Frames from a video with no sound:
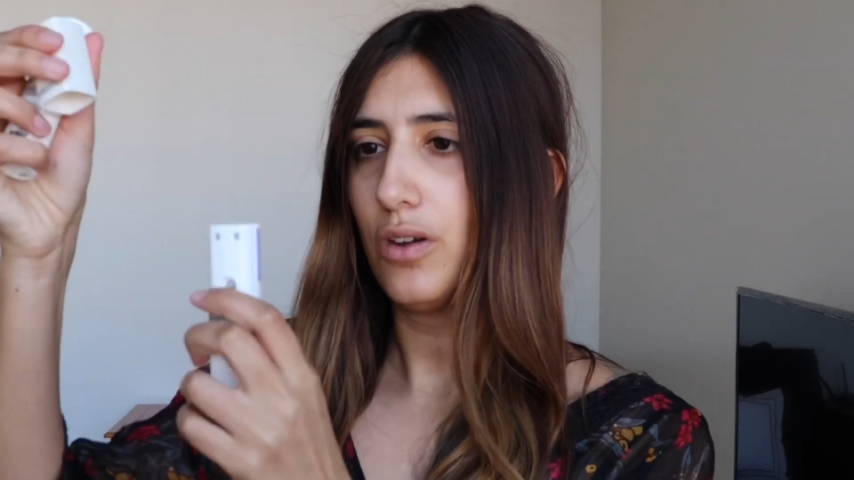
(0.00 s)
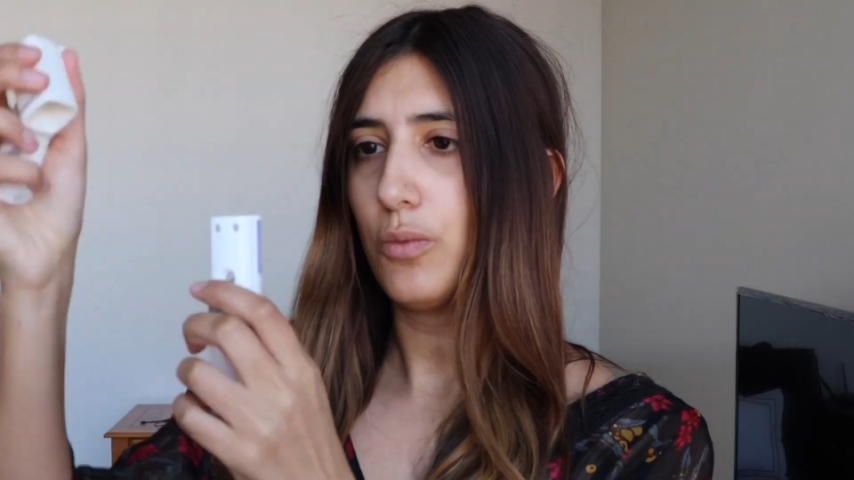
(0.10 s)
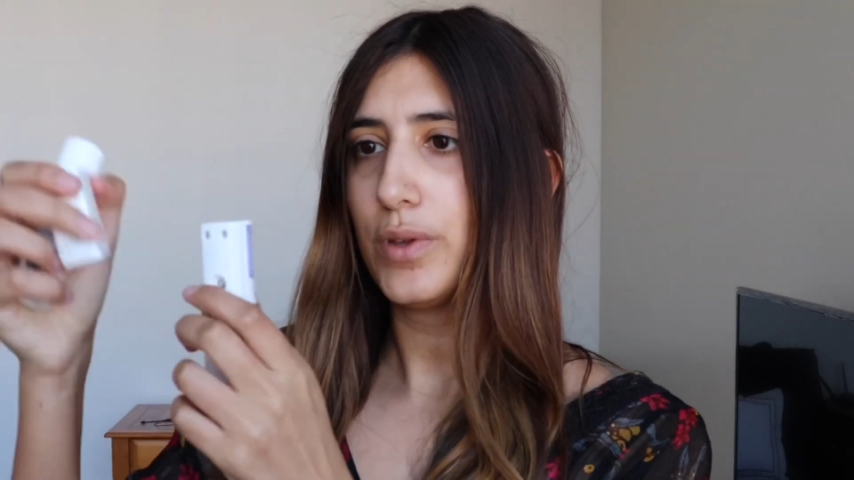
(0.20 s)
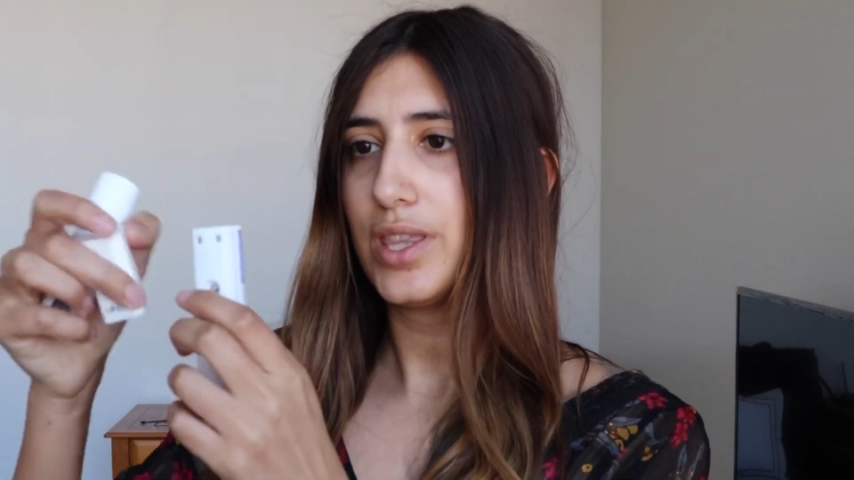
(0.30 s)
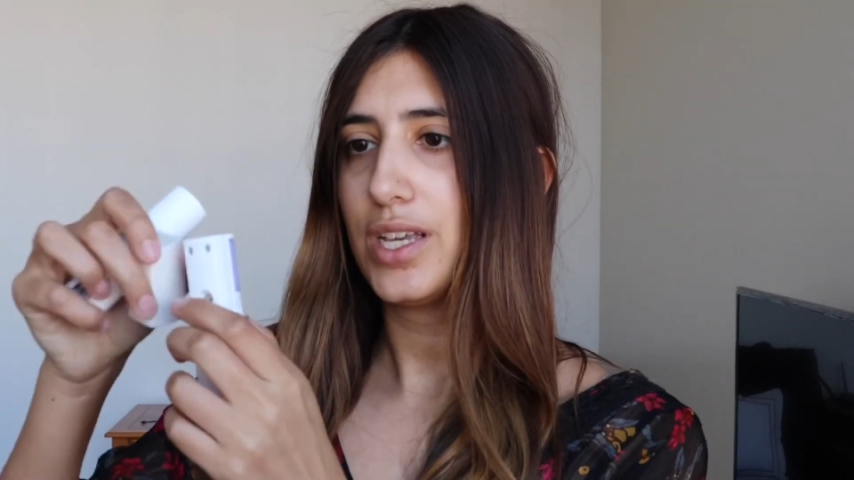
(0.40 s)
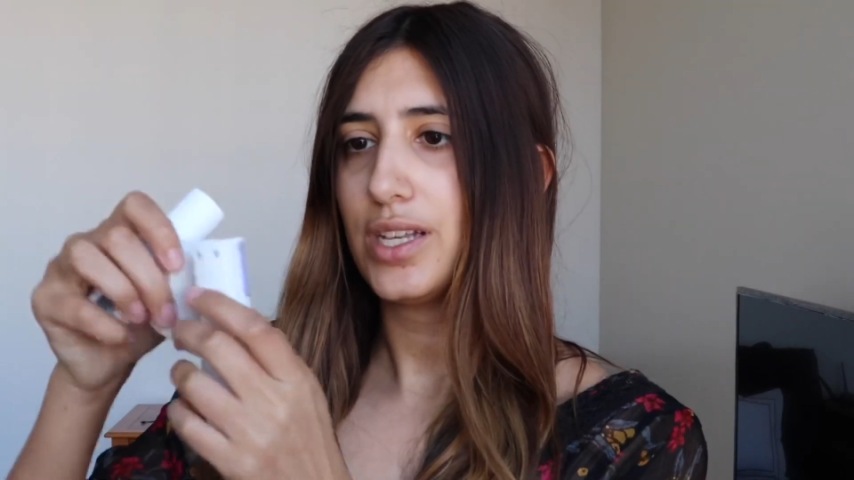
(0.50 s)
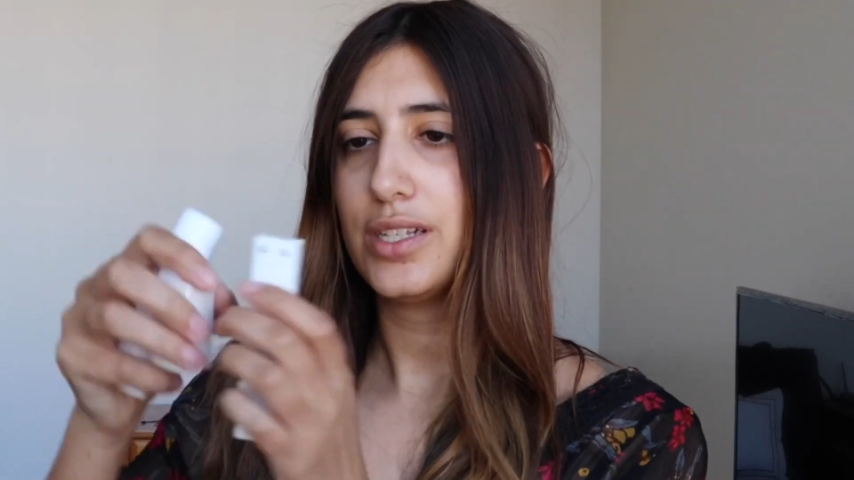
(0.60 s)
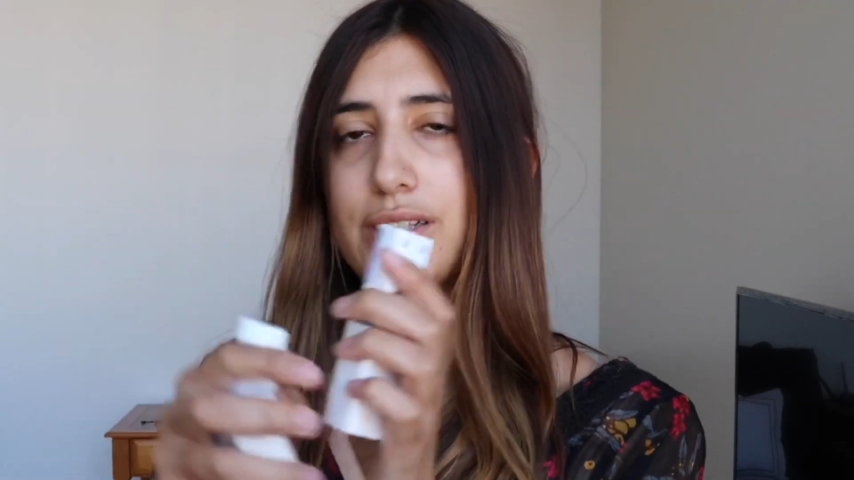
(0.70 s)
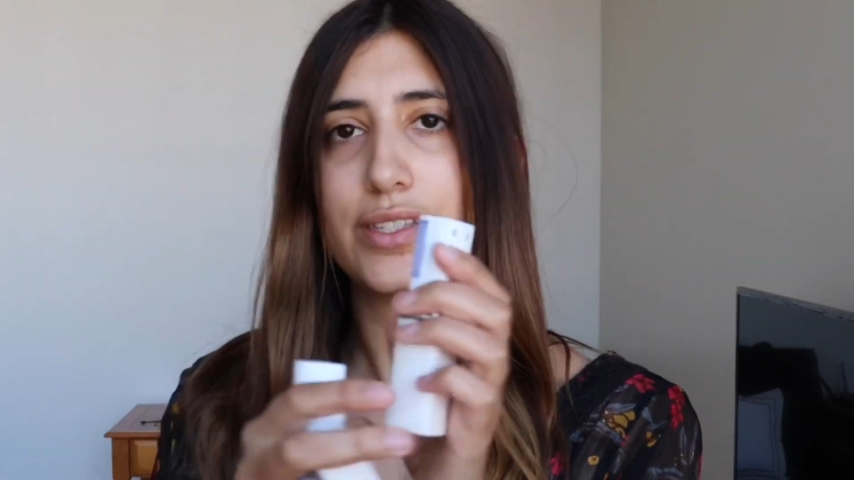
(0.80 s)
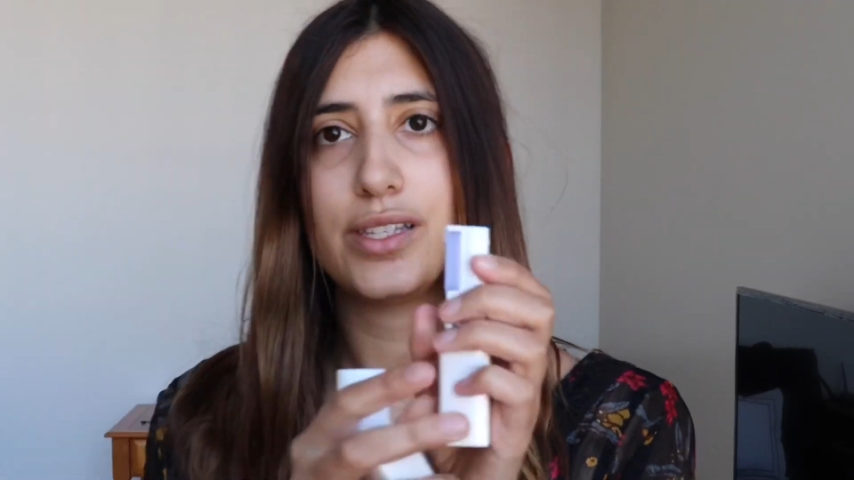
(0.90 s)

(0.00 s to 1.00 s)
open this.